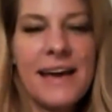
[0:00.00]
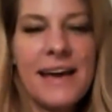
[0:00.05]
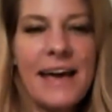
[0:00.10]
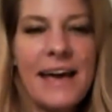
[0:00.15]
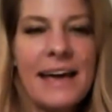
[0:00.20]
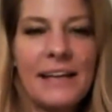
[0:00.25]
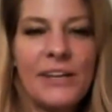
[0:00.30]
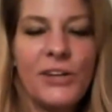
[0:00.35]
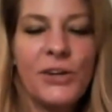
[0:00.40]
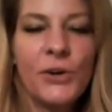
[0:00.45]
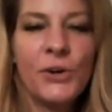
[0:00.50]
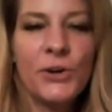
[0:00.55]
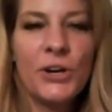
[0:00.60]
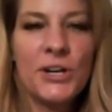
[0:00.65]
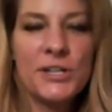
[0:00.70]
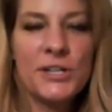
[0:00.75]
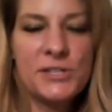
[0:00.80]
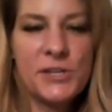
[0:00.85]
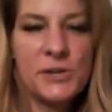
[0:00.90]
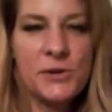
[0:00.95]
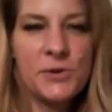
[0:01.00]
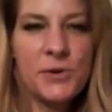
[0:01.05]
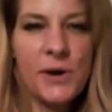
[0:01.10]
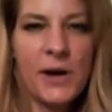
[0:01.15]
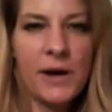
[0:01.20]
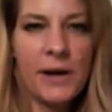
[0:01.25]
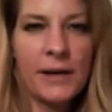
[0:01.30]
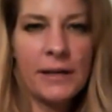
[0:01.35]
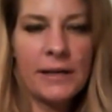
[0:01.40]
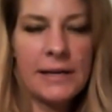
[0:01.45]
And you're also
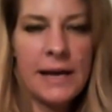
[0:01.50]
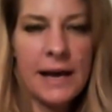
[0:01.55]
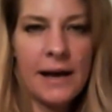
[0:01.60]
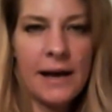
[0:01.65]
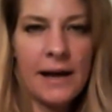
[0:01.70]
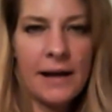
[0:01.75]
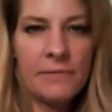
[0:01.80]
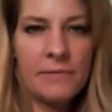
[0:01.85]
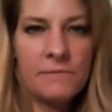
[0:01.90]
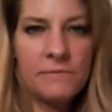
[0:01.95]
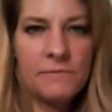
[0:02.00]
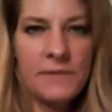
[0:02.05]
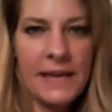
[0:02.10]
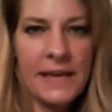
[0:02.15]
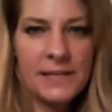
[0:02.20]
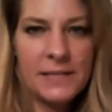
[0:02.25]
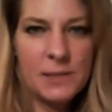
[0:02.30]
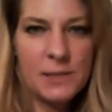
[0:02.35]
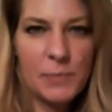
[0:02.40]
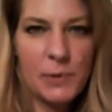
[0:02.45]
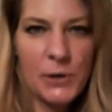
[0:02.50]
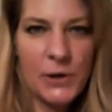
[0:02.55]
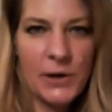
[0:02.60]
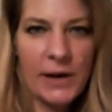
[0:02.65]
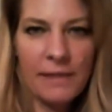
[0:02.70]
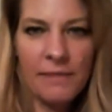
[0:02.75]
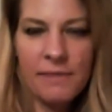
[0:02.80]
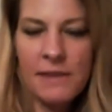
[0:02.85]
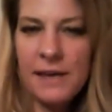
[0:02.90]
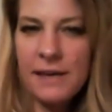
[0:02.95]
on Facebook,
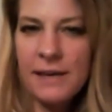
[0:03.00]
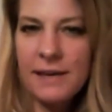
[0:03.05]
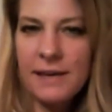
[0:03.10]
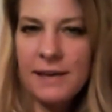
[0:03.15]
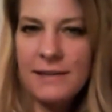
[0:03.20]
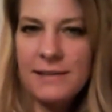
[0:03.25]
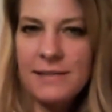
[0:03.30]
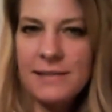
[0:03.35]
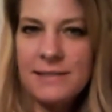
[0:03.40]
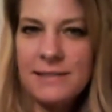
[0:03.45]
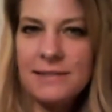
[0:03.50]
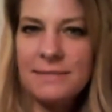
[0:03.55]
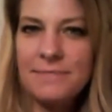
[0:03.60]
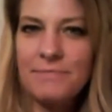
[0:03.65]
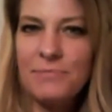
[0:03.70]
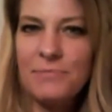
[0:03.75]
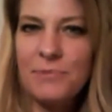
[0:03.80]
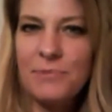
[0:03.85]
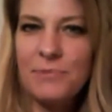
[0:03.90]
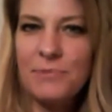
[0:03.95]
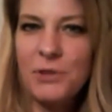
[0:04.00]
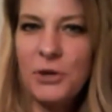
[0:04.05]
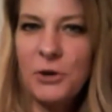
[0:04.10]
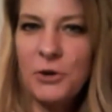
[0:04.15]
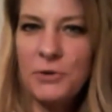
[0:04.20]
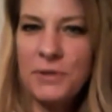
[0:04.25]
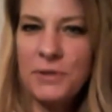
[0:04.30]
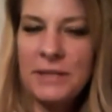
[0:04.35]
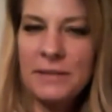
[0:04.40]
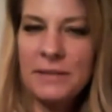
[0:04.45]
I think, is
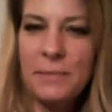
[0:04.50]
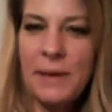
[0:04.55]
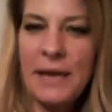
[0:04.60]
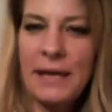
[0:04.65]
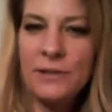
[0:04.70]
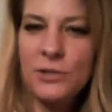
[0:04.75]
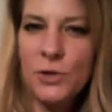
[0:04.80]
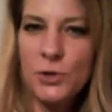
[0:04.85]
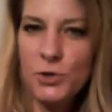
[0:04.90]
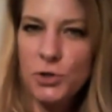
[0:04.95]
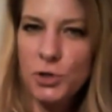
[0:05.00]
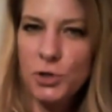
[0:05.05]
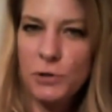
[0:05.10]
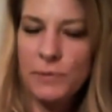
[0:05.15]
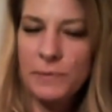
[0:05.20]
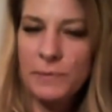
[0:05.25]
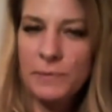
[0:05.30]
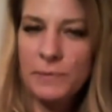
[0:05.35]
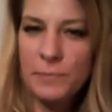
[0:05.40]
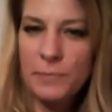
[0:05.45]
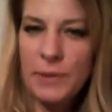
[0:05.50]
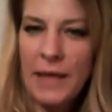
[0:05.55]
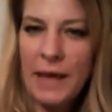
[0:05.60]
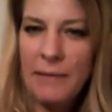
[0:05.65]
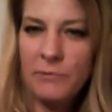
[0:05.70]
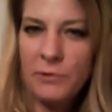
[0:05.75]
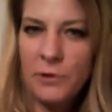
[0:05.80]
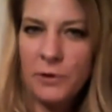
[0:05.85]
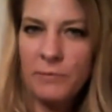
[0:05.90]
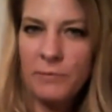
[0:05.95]
the main social
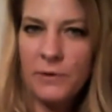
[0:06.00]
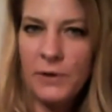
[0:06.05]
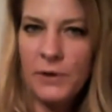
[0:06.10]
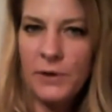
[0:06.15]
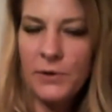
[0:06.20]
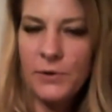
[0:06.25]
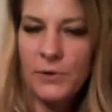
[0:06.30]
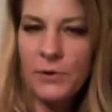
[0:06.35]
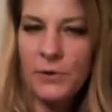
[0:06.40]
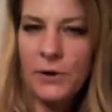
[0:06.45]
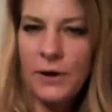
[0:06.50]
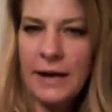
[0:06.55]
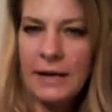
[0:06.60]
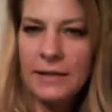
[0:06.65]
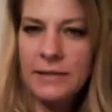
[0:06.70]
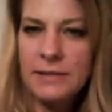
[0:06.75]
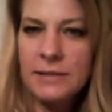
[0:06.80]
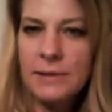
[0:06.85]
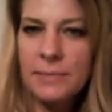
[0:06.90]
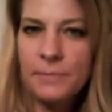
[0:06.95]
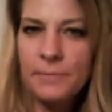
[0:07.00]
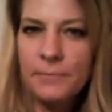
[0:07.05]
platform for you, correct?